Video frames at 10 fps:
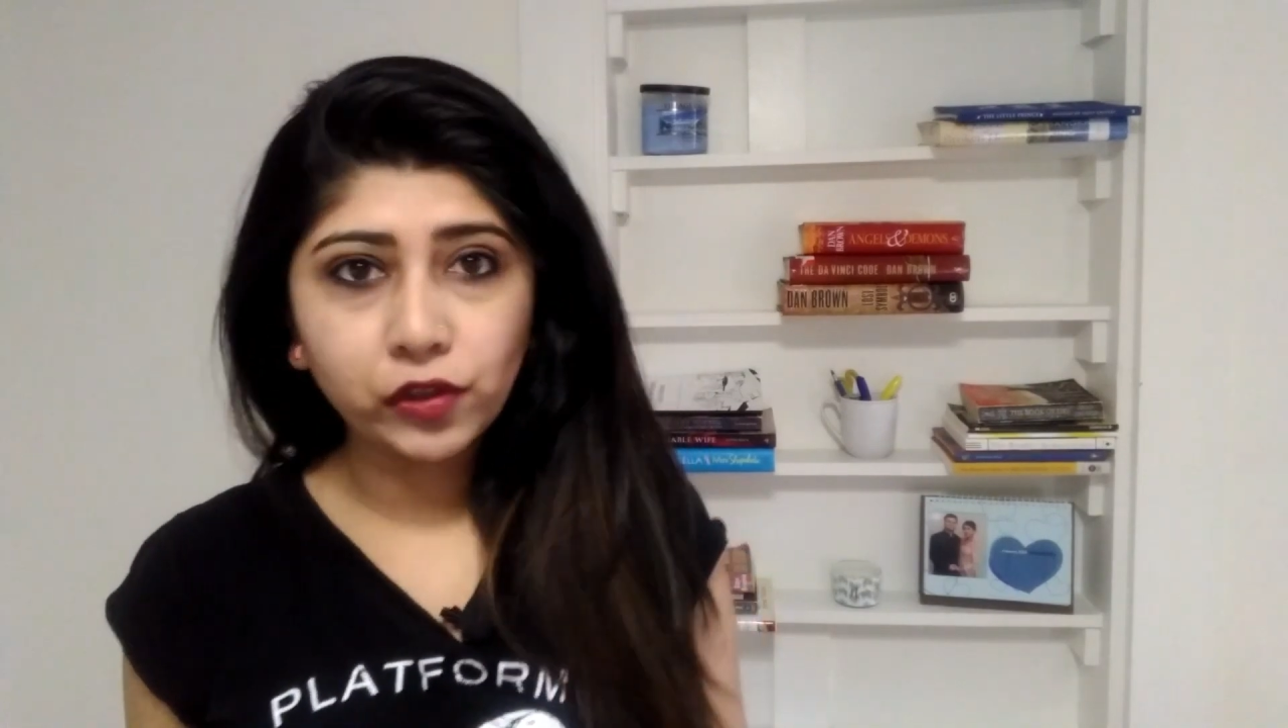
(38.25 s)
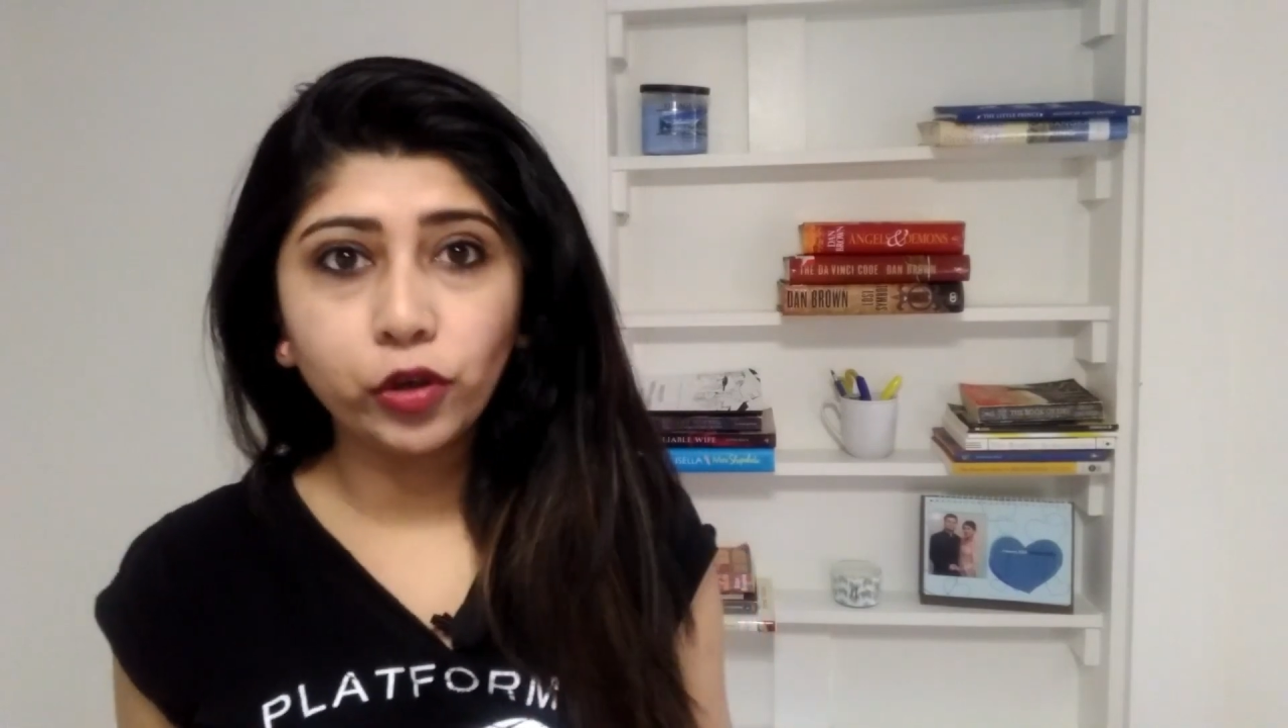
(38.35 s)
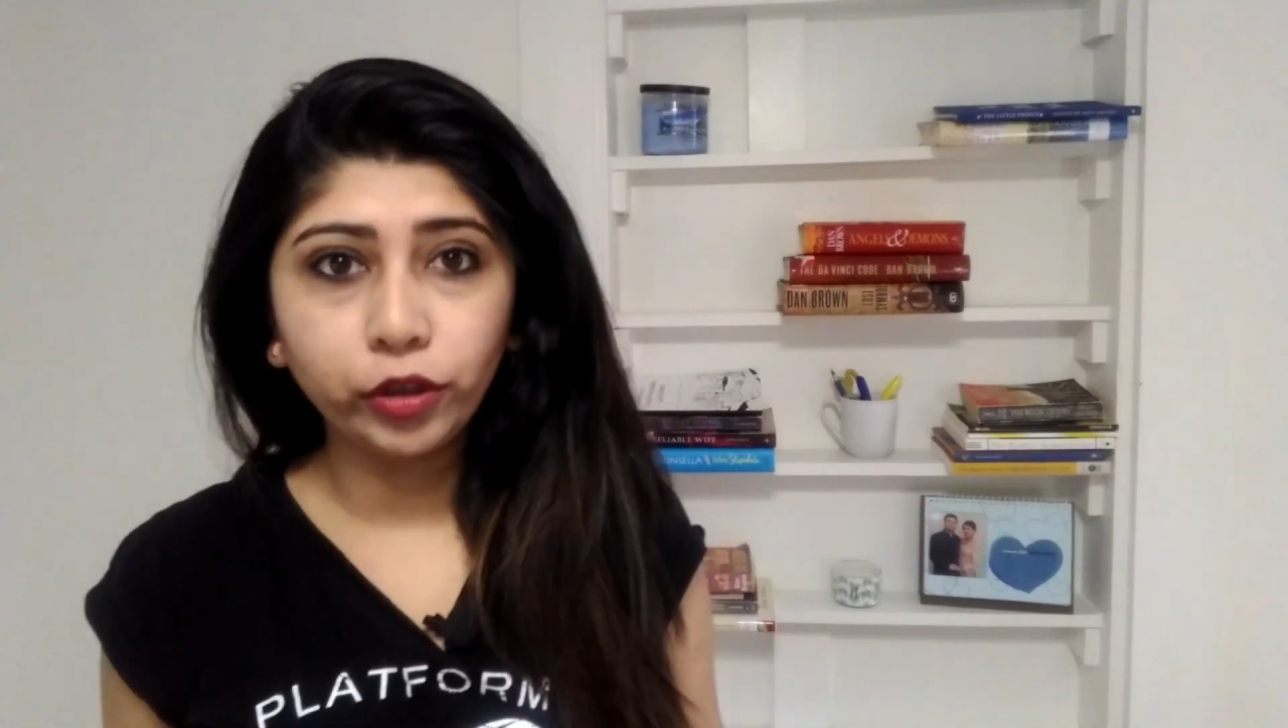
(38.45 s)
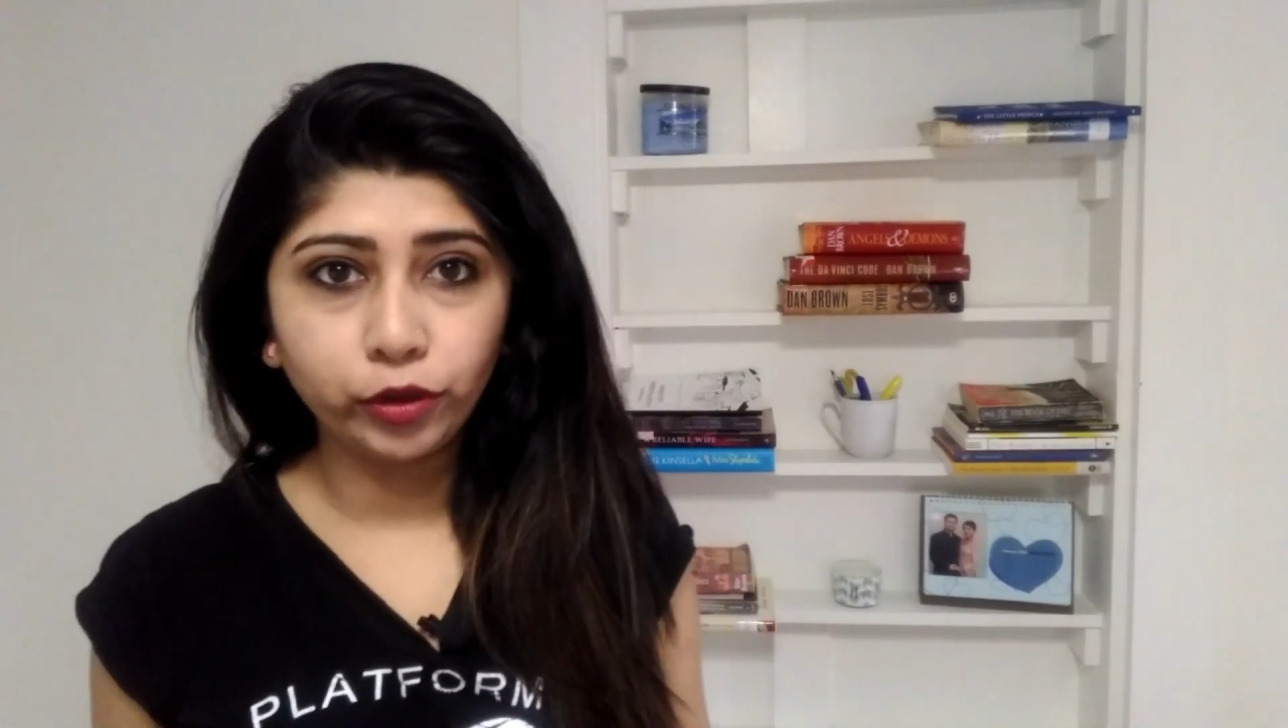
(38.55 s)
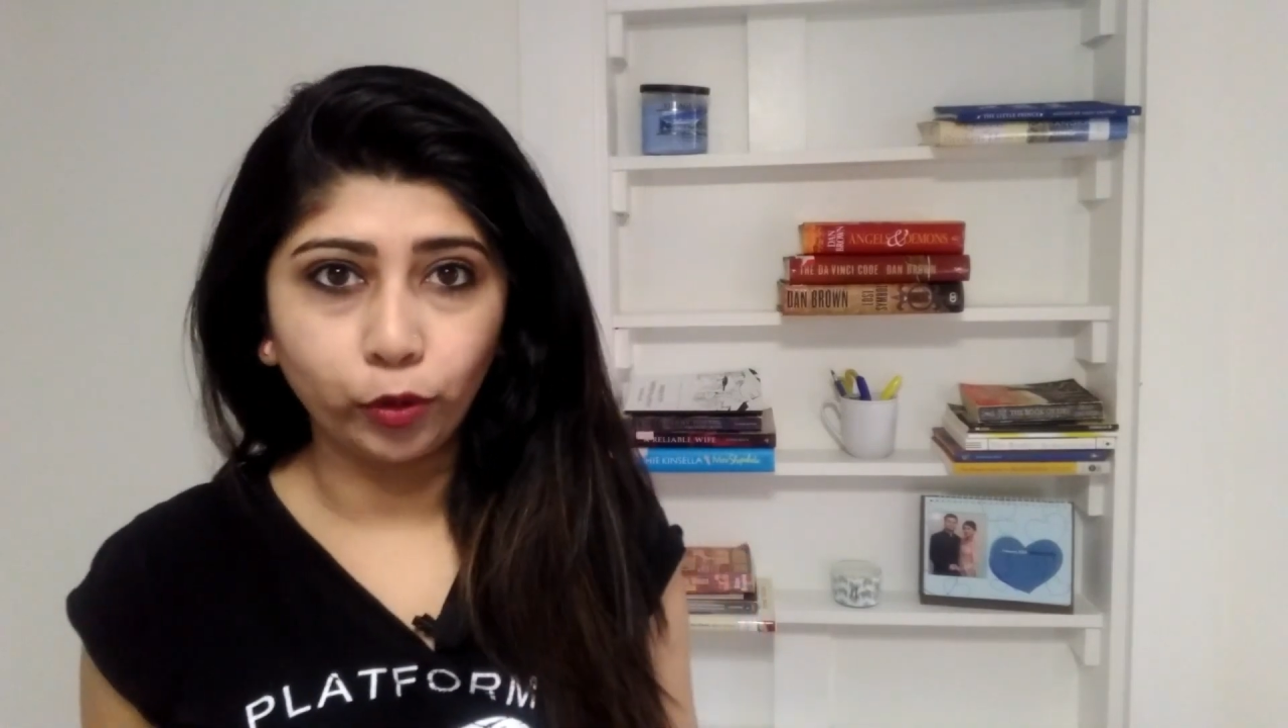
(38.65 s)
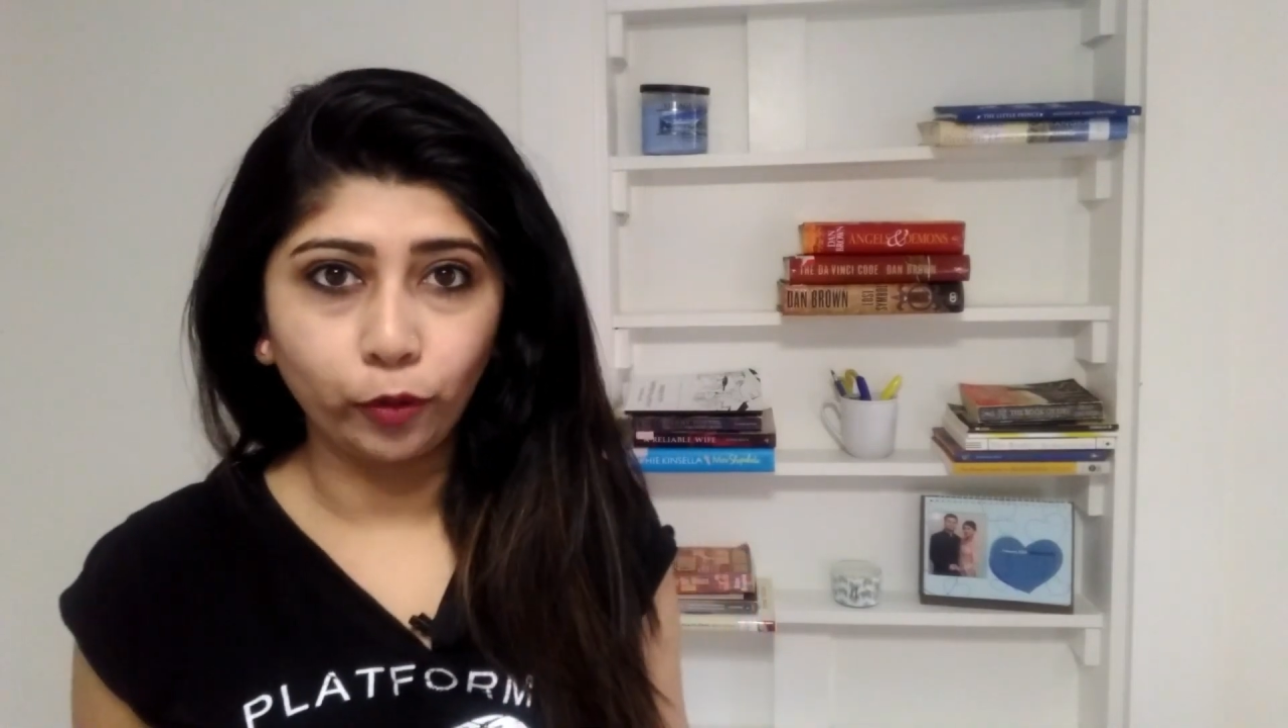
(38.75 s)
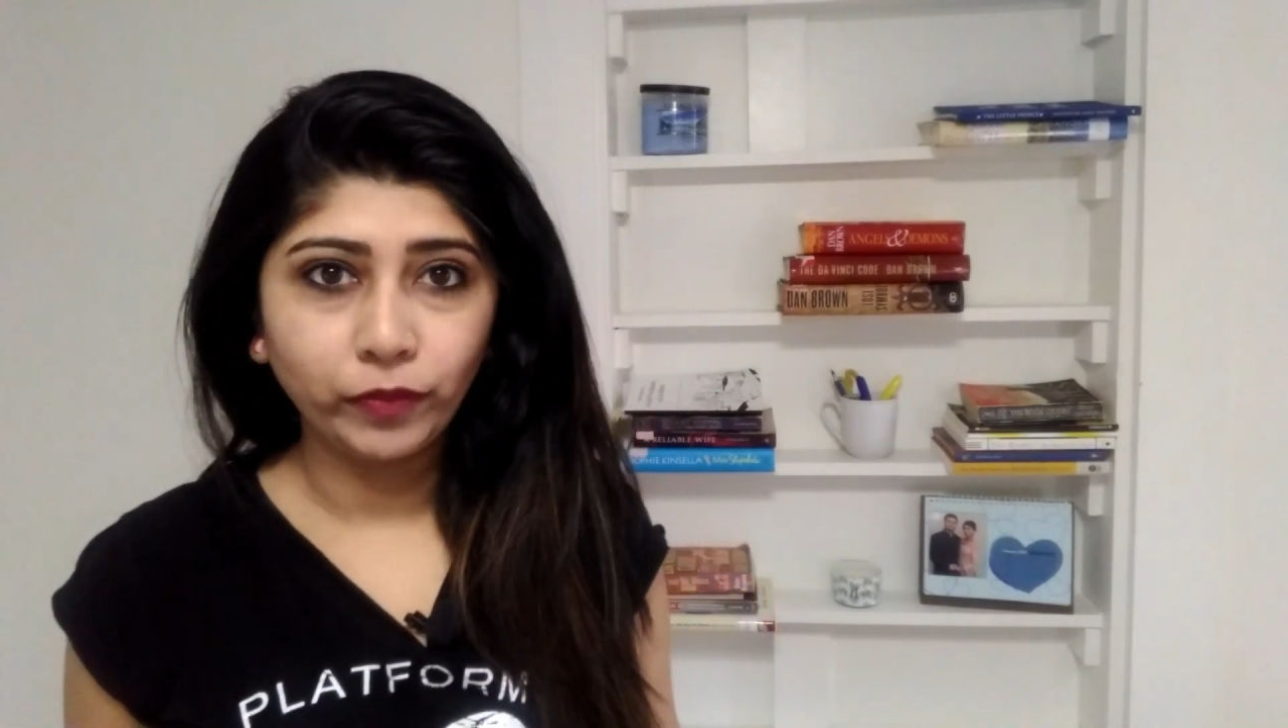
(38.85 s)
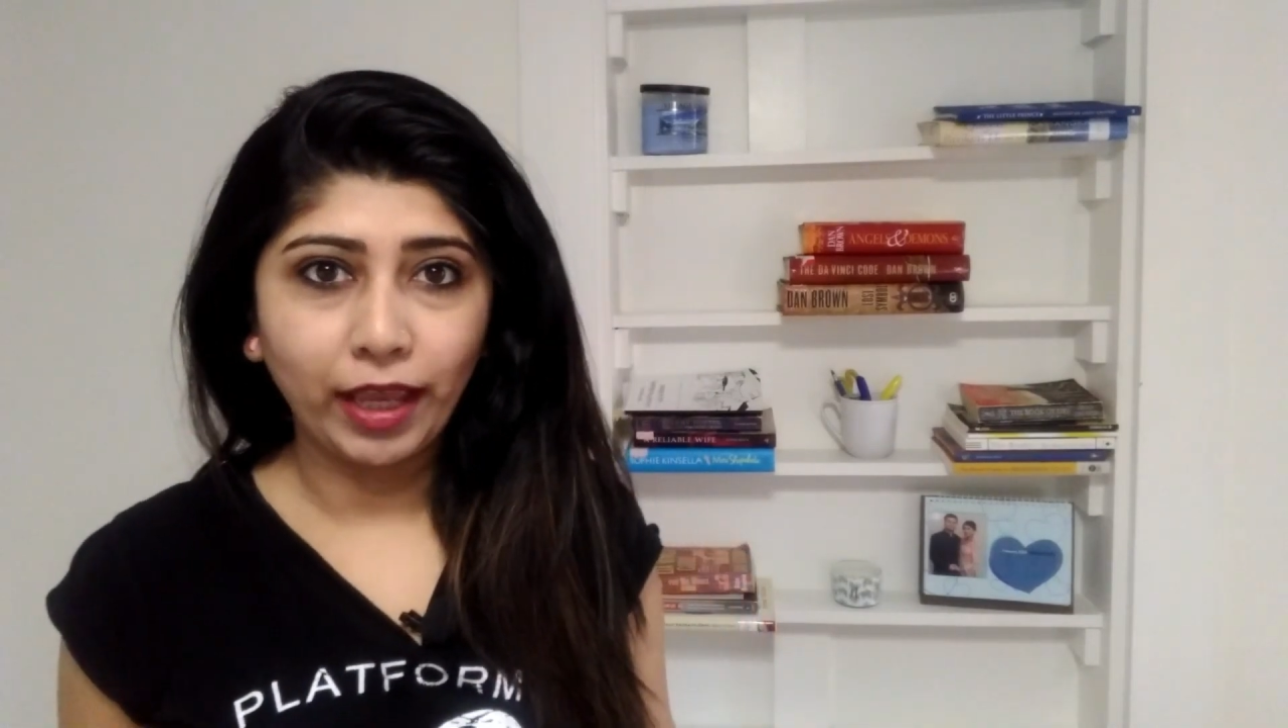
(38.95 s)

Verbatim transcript: good though,